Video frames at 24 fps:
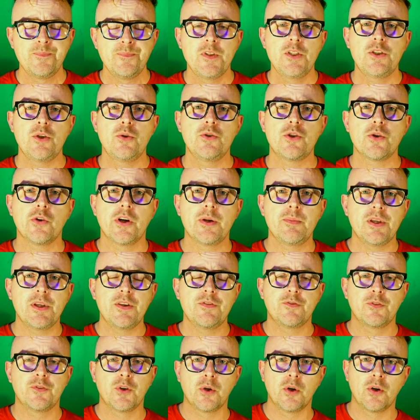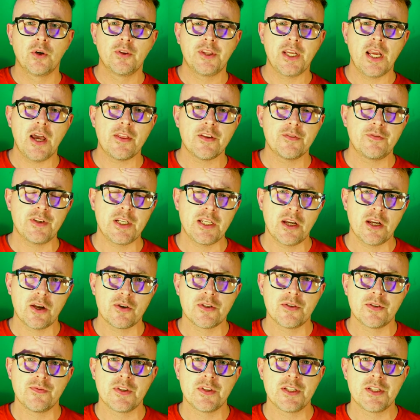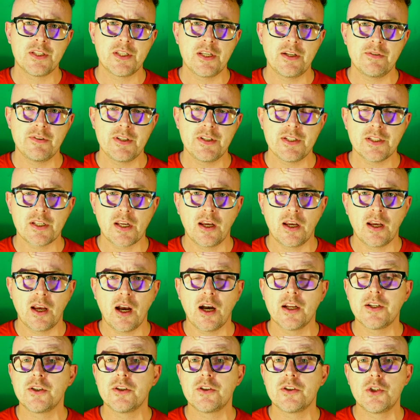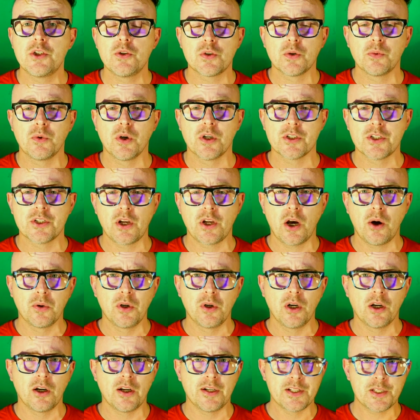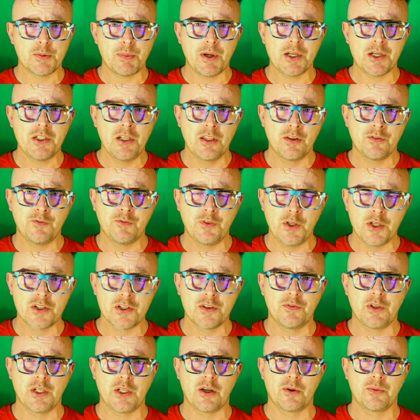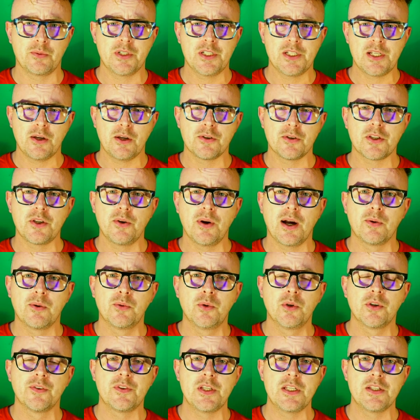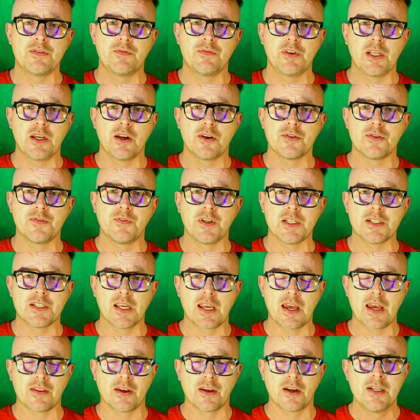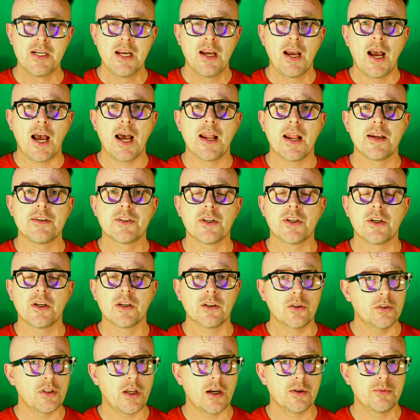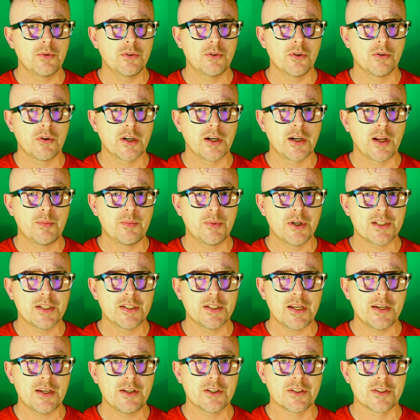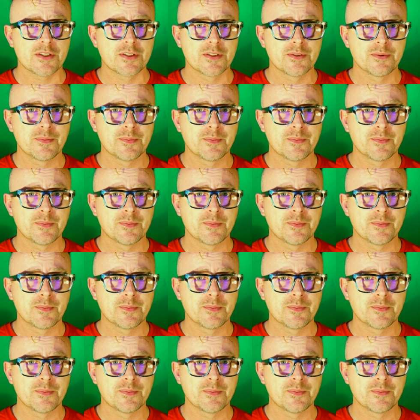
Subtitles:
Do join me for the other videos of this series. I'd urge you to watch the whole lot, and especially the first video, which tells you how all of these videos fit together. And good luck with your online presentations.